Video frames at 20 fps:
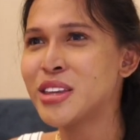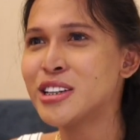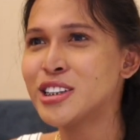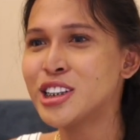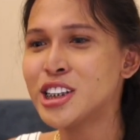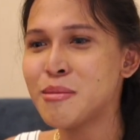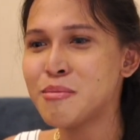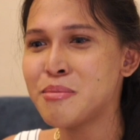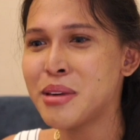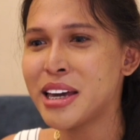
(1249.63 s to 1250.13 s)

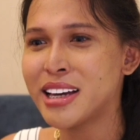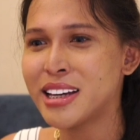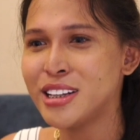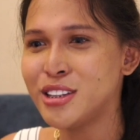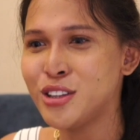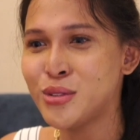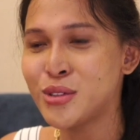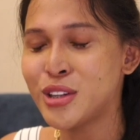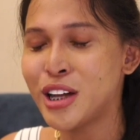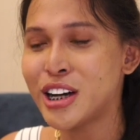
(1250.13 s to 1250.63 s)
shipping a
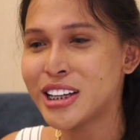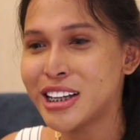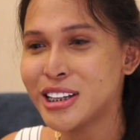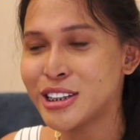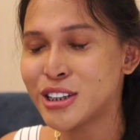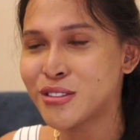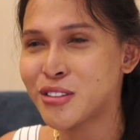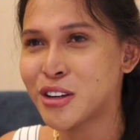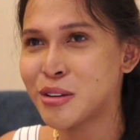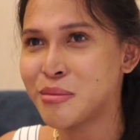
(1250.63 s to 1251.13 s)
new
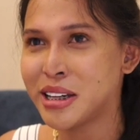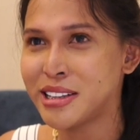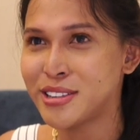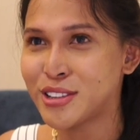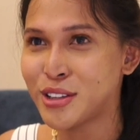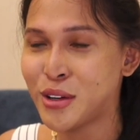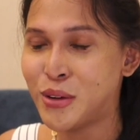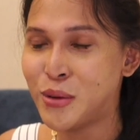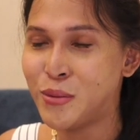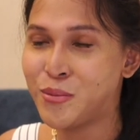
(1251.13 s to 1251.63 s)
luggage for me.
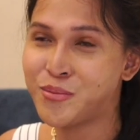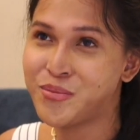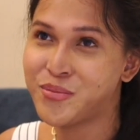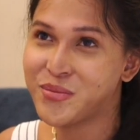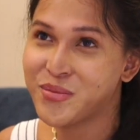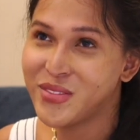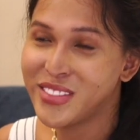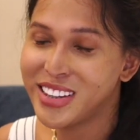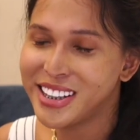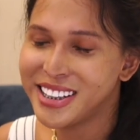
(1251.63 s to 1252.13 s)
So
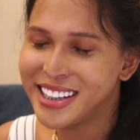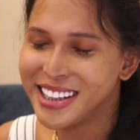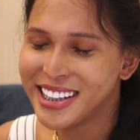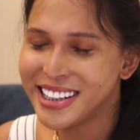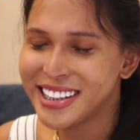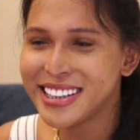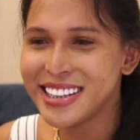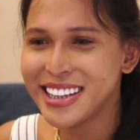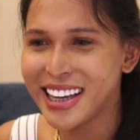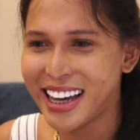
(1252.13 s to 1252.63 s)

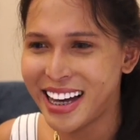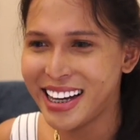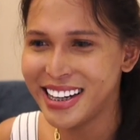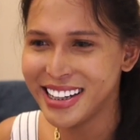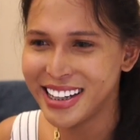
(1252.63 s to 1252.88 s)
yeah,